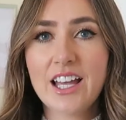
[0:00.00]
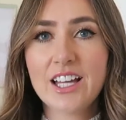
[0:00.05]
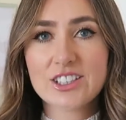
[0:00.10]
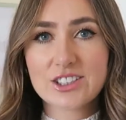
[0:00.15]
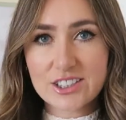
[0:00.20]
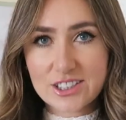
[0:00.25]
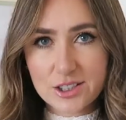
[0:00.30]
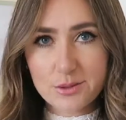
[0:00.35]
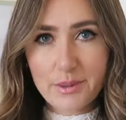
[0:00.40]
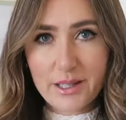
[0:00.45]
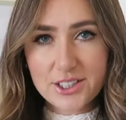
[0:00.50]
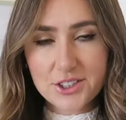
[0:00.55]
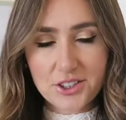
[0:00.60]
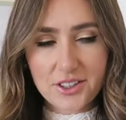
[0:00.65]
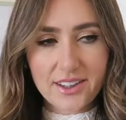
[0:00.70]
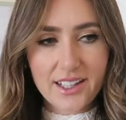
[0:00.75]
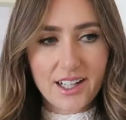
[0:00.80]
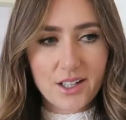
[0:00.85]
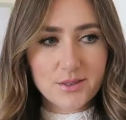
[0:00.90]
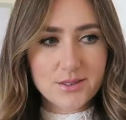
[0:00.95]
just to make sure
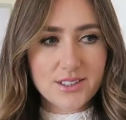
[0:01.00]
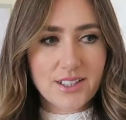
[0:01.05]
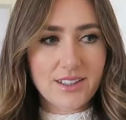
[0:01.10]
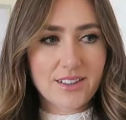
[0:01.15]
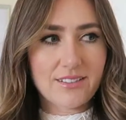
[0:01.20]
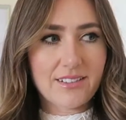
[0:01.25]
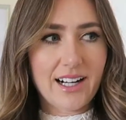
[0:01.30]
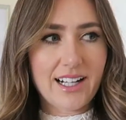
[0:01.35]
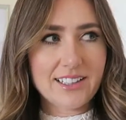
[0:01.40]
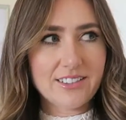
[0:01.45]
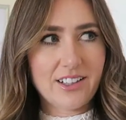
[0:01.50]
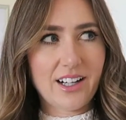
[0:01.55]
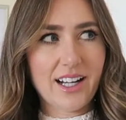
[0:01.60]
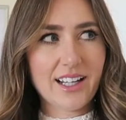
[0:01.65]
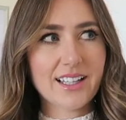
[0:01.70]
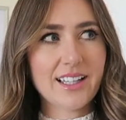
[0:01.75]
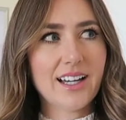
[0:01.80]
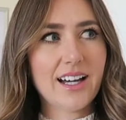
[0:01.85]
that I was on the right track,